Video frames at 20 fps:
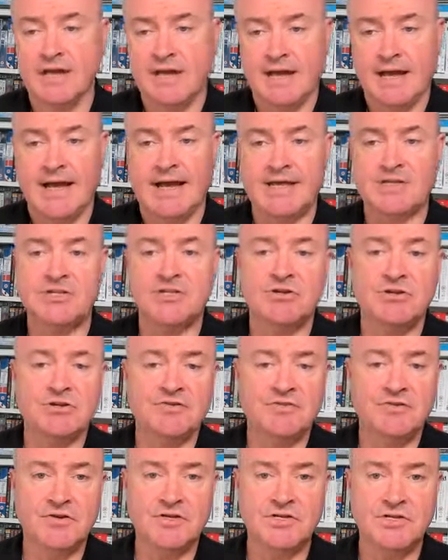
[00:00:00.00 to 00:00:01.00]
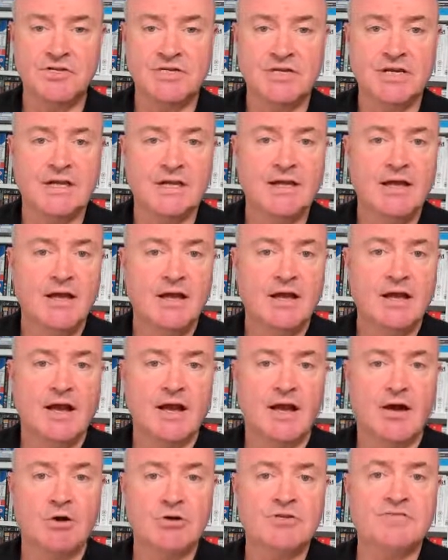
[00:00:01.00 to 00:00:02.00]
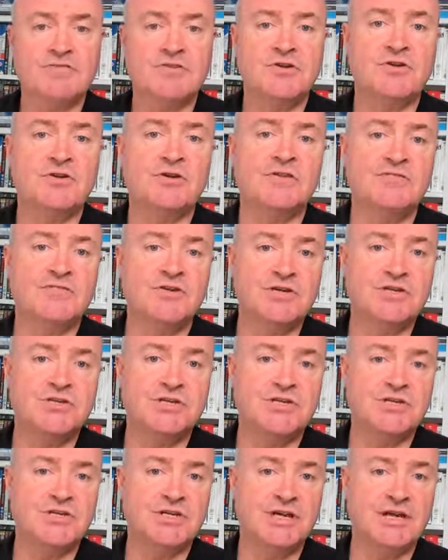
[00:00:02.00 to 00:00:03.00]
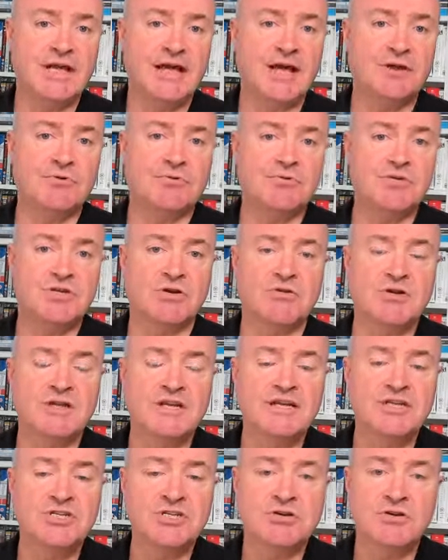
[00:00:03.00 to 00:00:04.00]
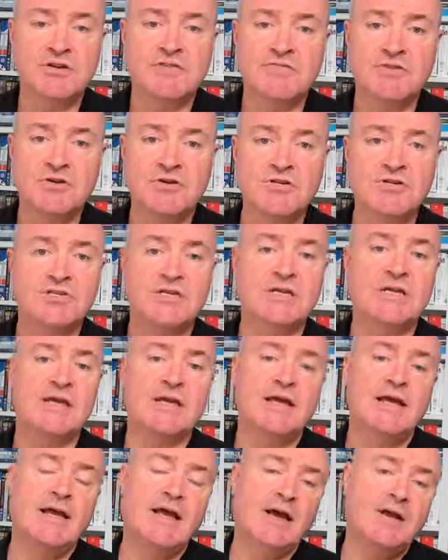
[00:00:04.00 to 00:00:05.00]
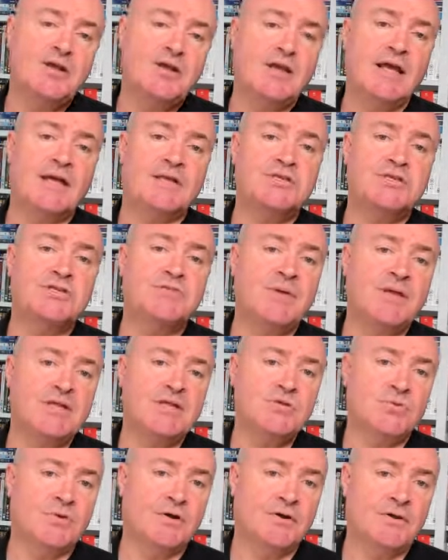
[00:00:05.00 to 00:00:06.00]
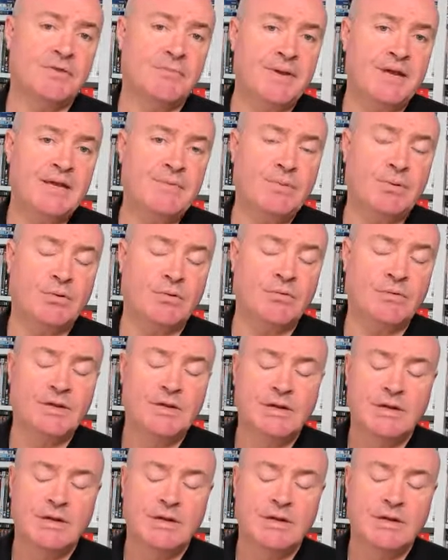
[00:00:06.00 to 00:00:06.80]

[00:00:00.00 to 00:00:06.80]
Aston University, Oxford University, and also Leeds University, and you get to speak to a lot of people.